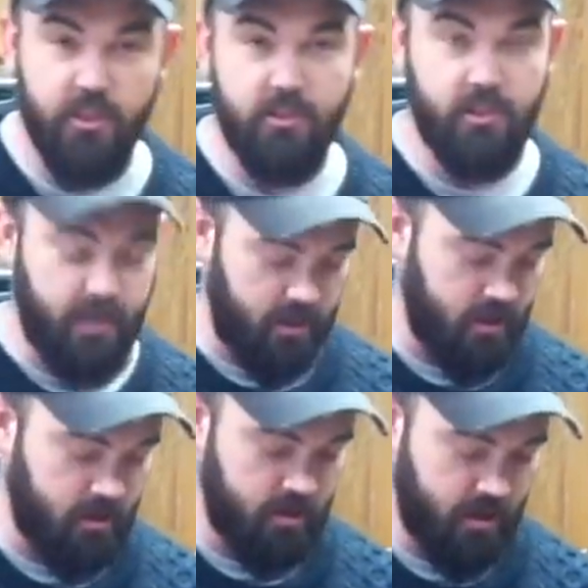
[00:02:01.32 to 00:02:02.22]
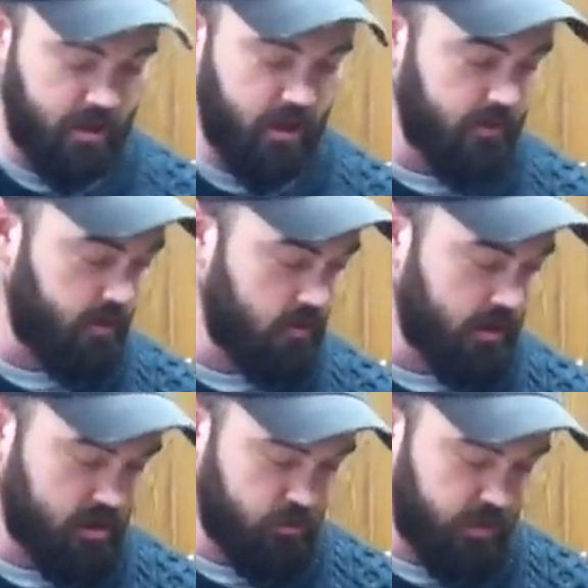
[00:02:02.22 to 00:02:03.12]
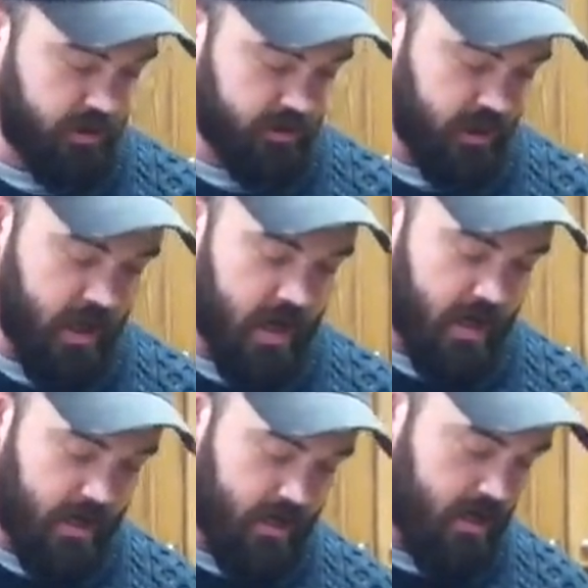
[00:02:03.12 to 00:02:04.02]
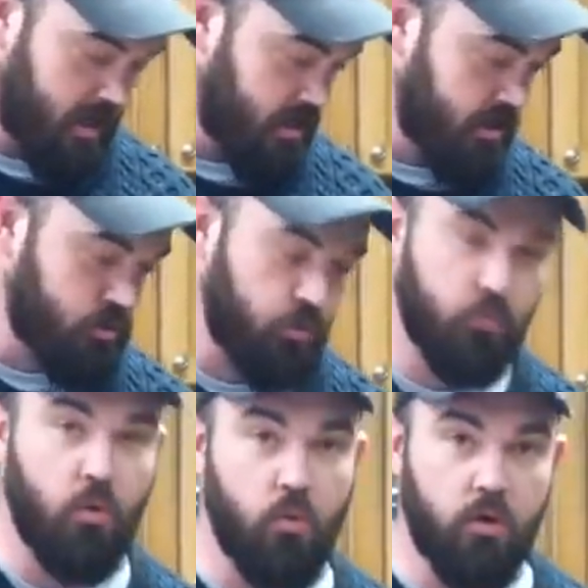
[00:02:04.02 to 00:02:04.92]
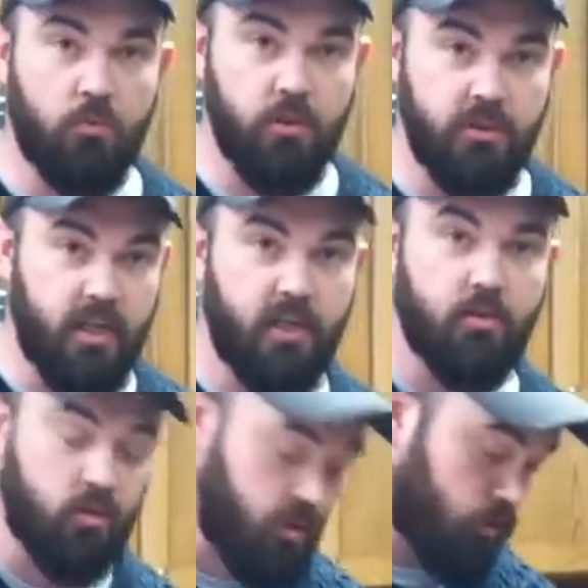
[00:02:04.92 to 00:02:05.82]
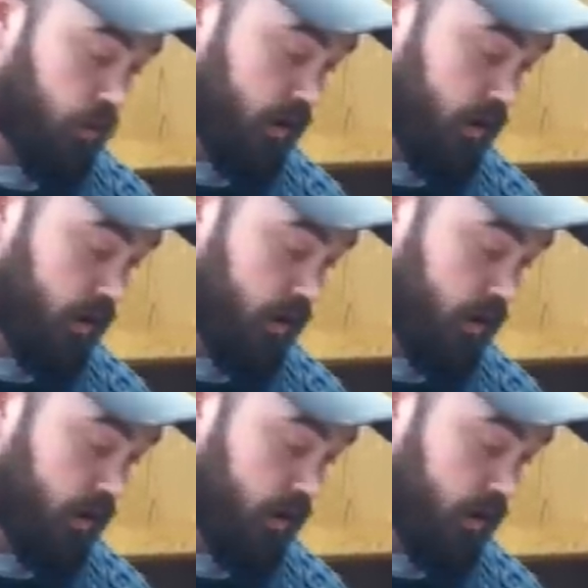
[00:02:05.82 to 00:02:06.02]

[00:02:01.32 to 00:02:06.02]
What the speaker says: seasoning to any of our recipes. And this one will work particularly